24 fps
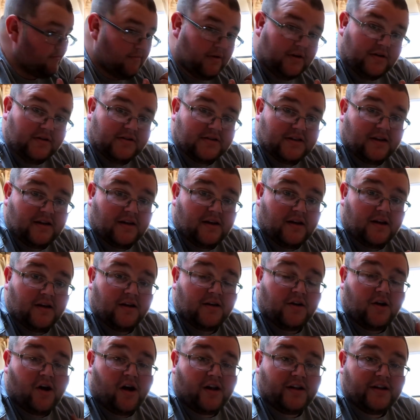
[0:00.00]
because
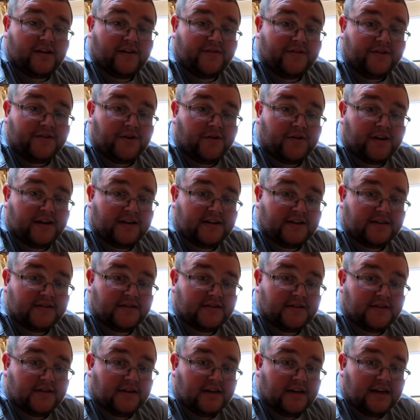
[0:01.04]
they're kind enough to donate
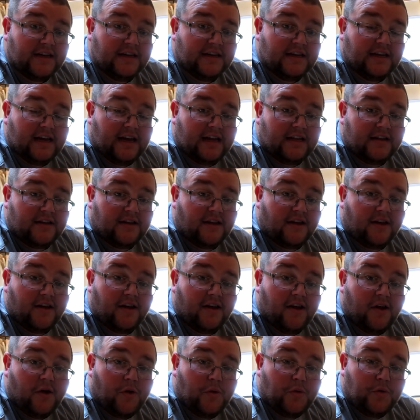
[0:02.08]
this, and
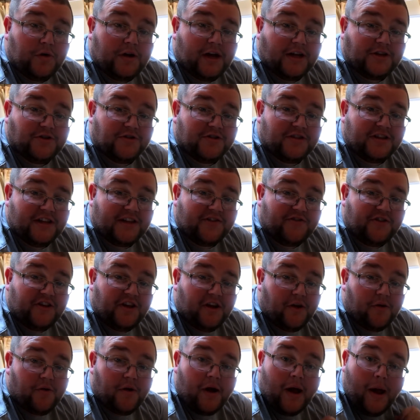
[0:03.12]
we'll catch you on the next
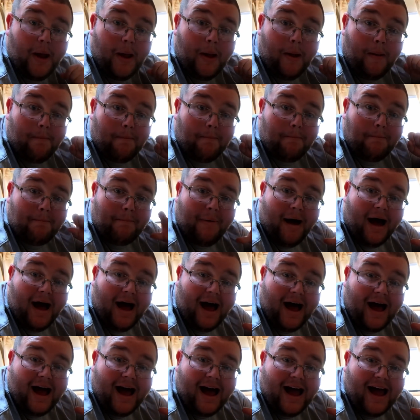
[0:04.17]
video.
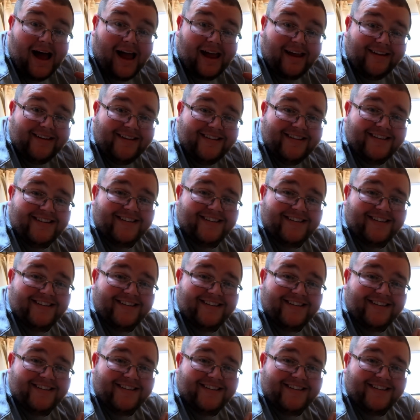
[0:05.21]
Bye.